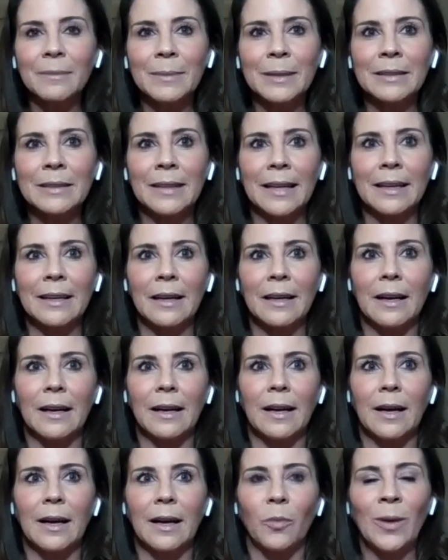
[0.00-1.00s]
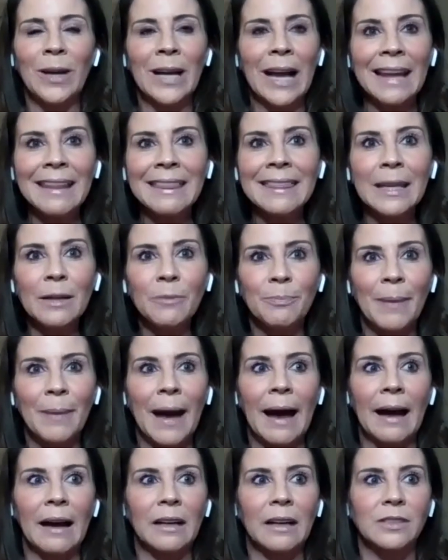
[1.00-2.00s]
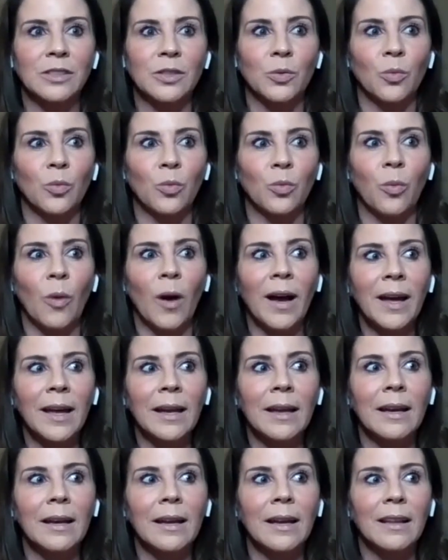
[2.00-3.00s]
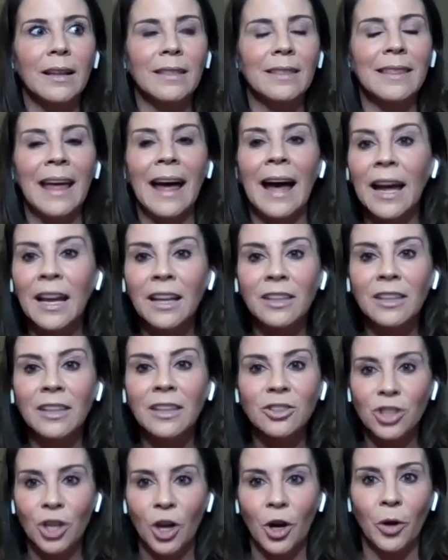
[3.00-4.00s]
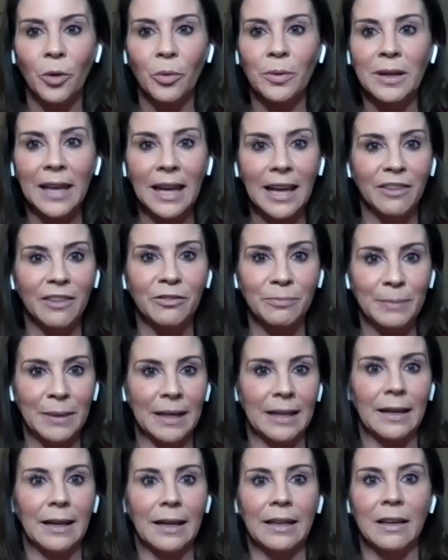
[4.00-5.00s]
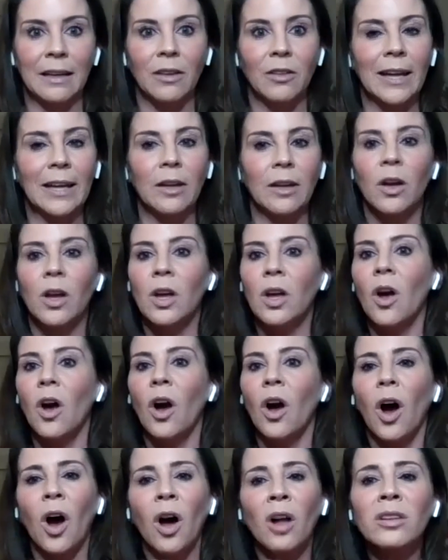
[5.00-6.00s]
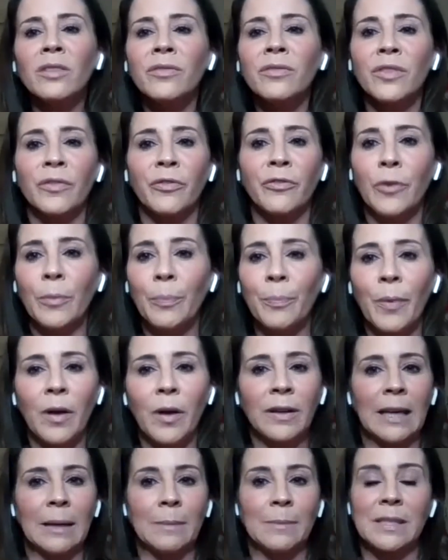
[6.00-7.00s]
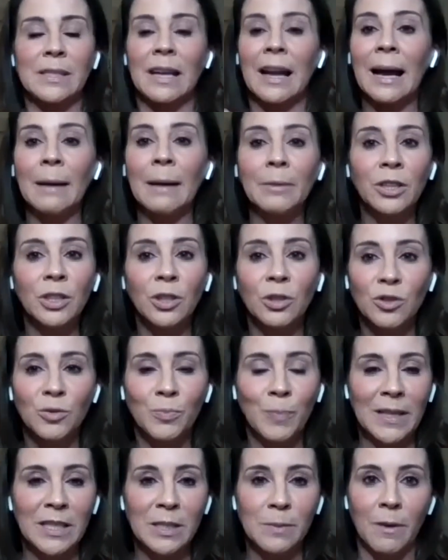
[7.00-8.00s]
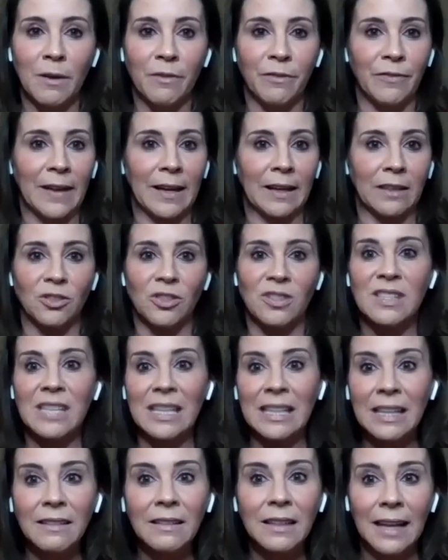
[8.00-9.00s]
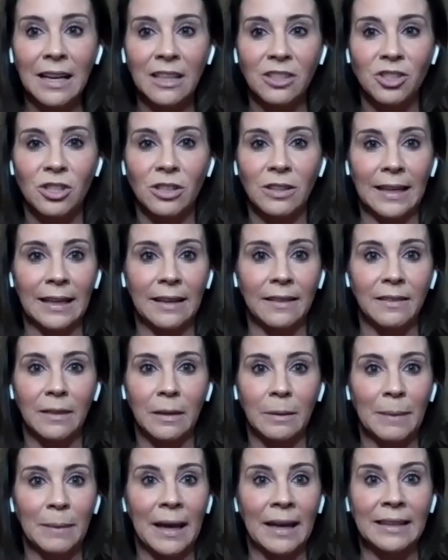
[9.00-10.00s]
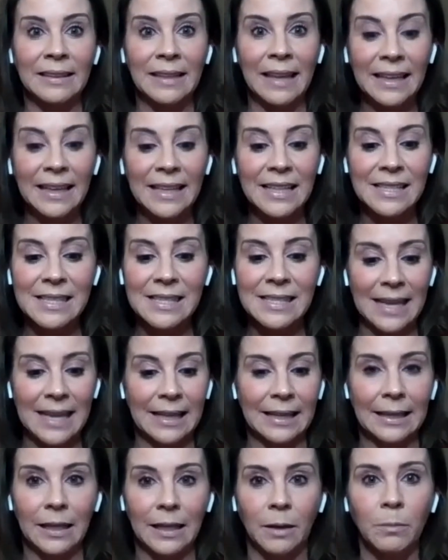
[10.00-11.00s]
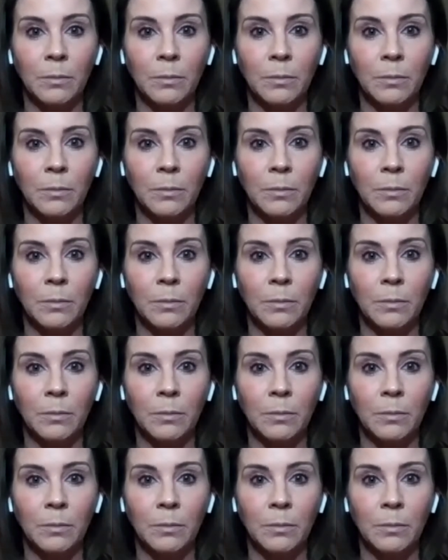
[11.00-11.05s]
like, when I think back to what that show gave me, and like all of the football games, and I'm a huge baseball fan, just singing the national anthem at Yankee Stadium,